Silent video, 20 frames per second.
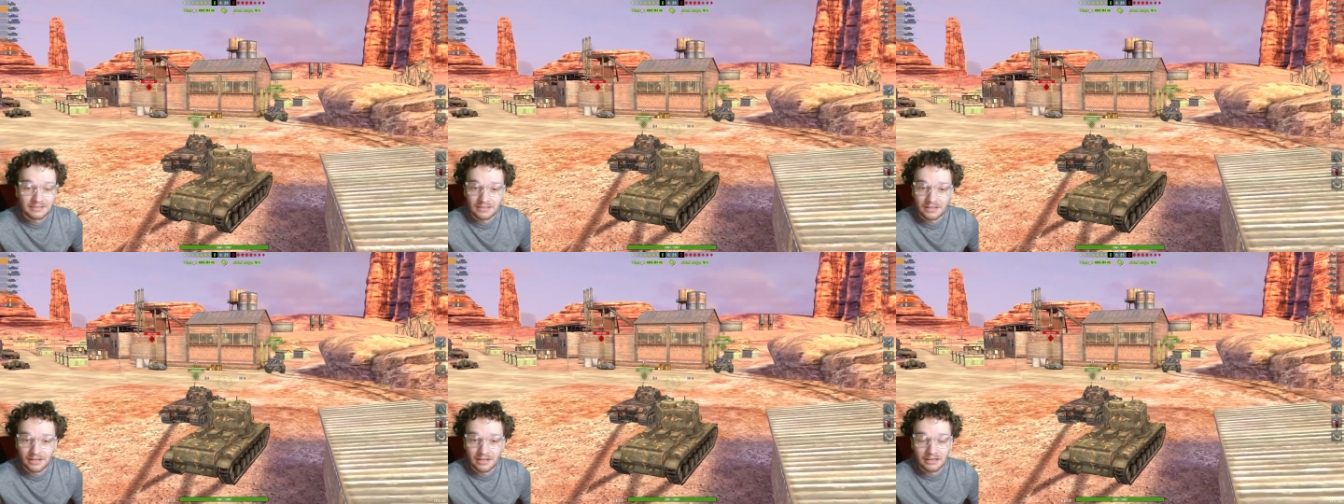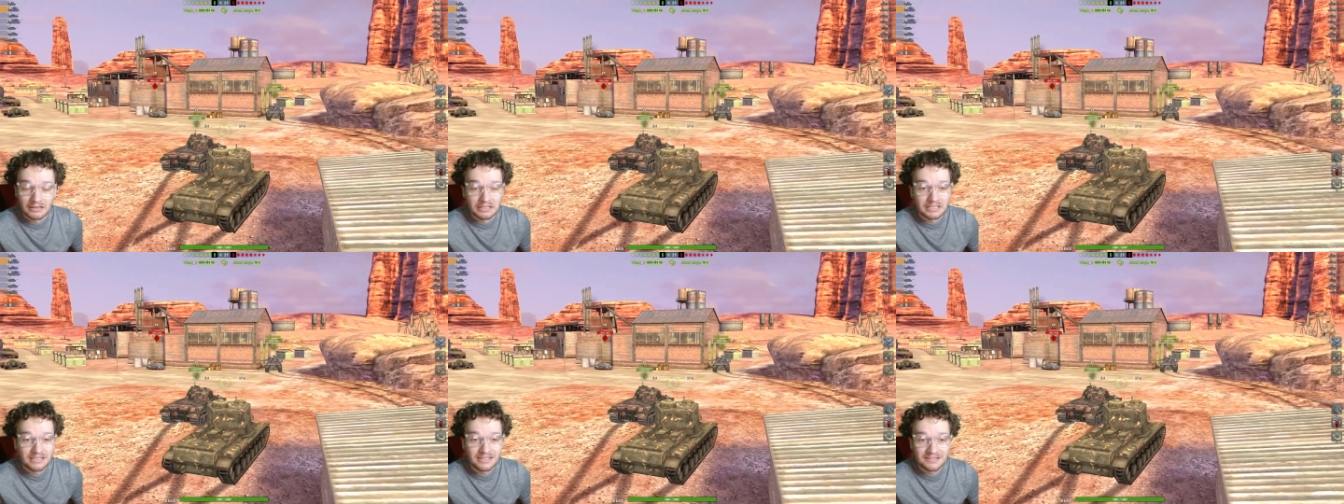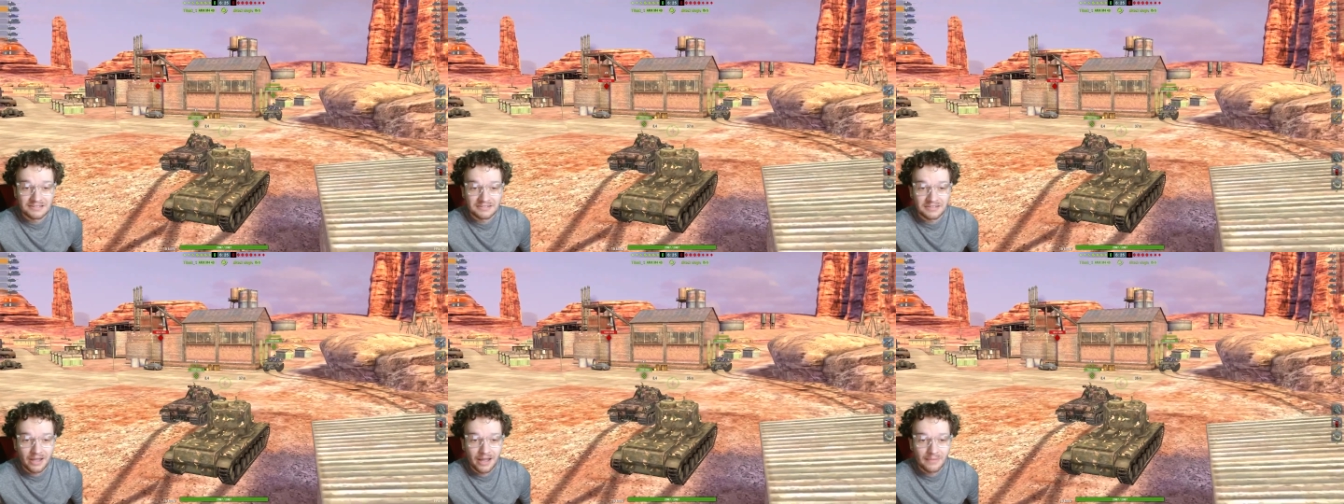Uh, he
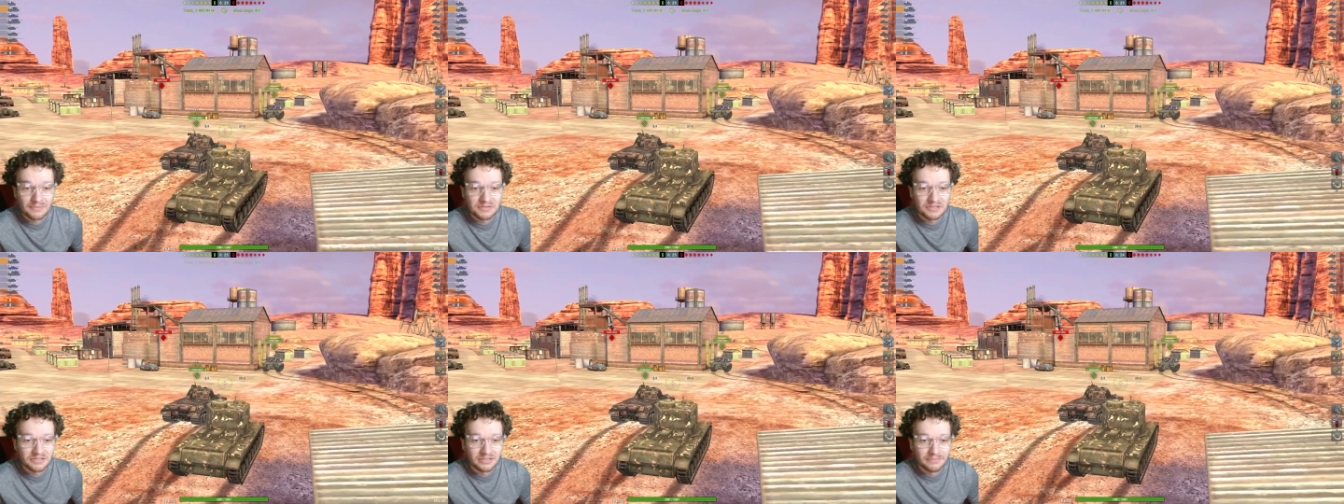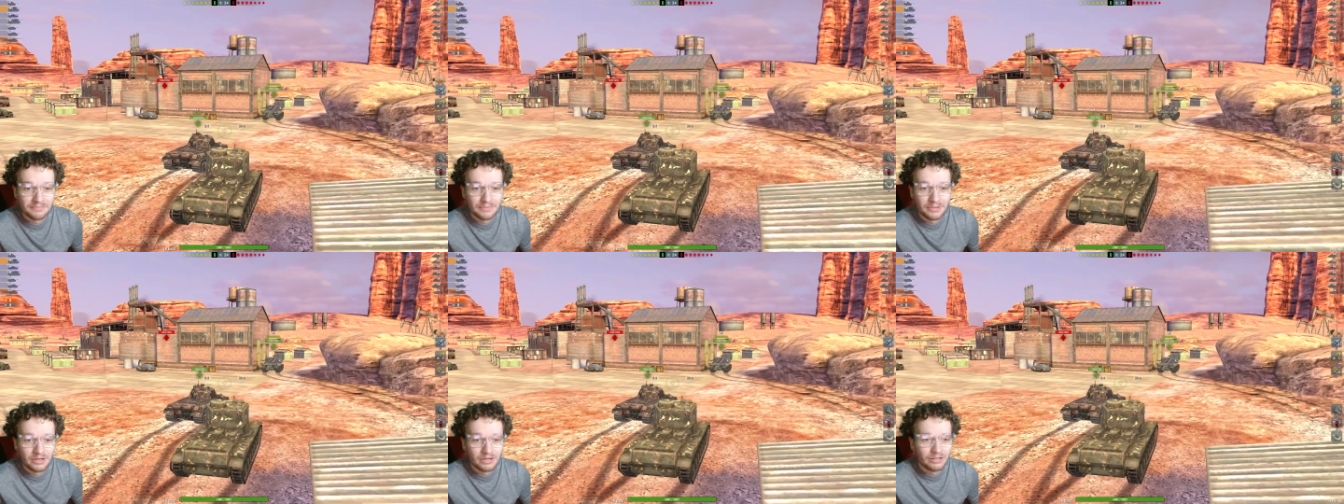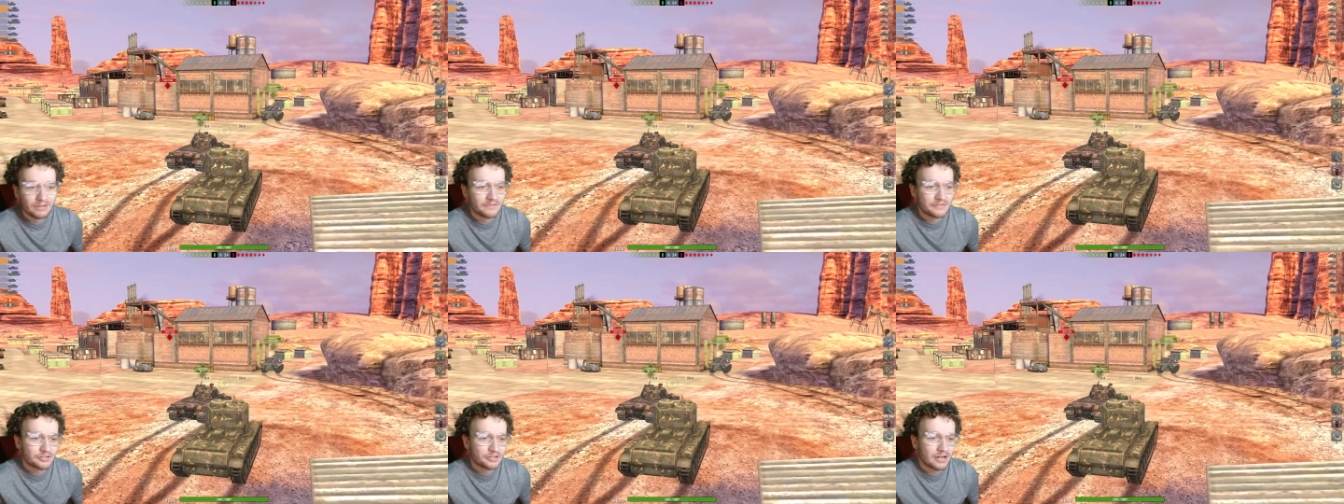stops in the middle
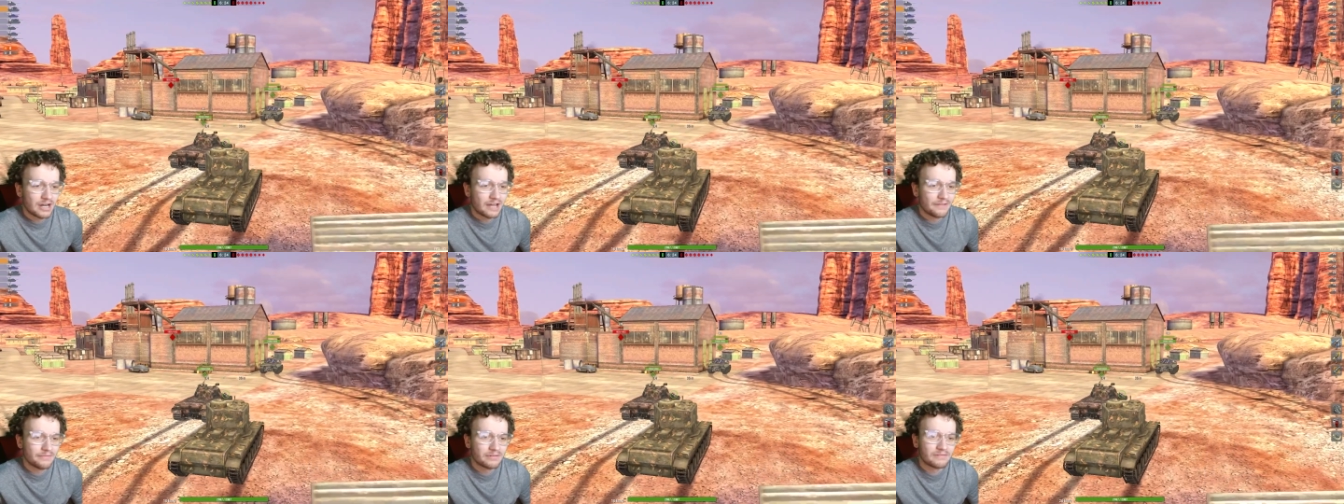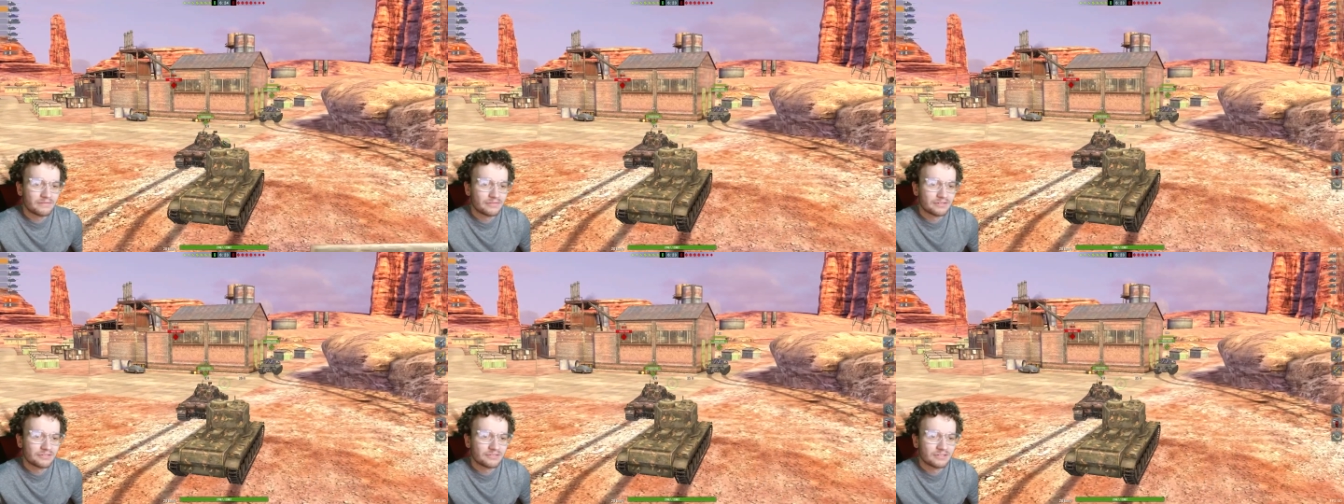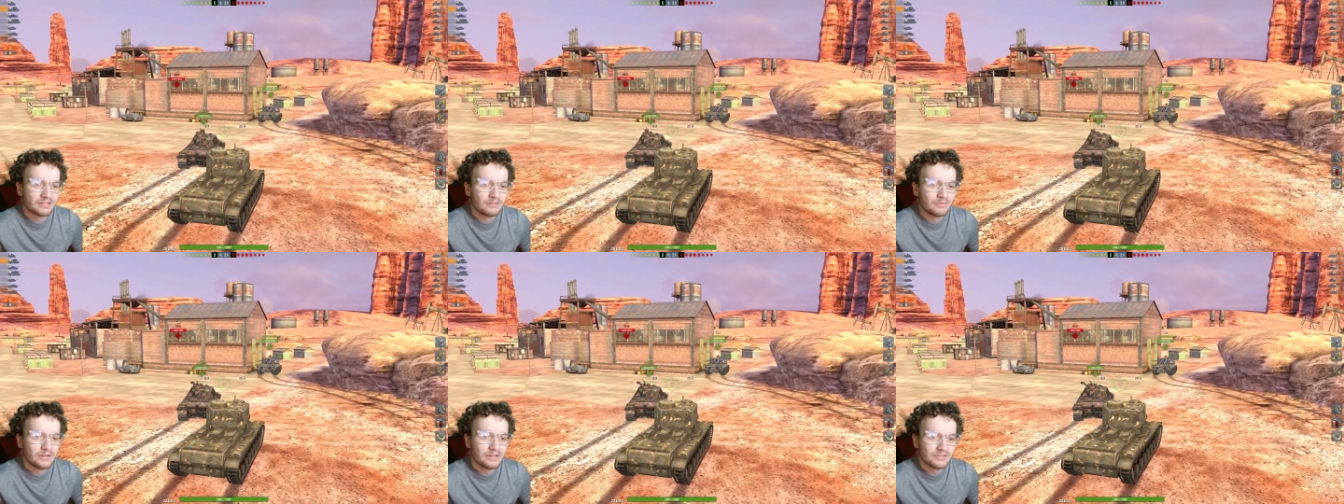of traffic for
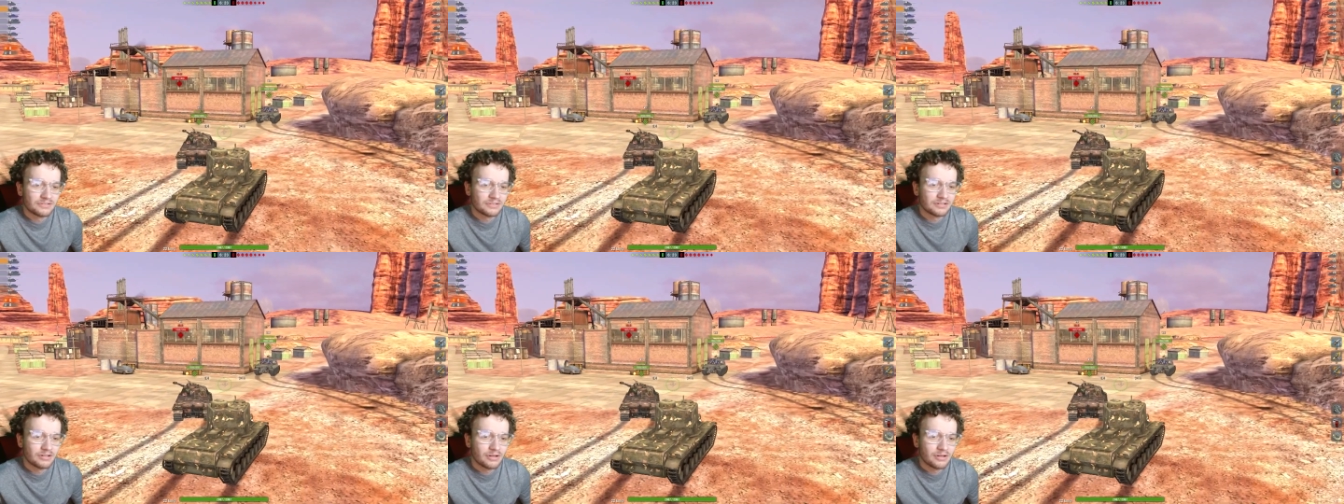some reason.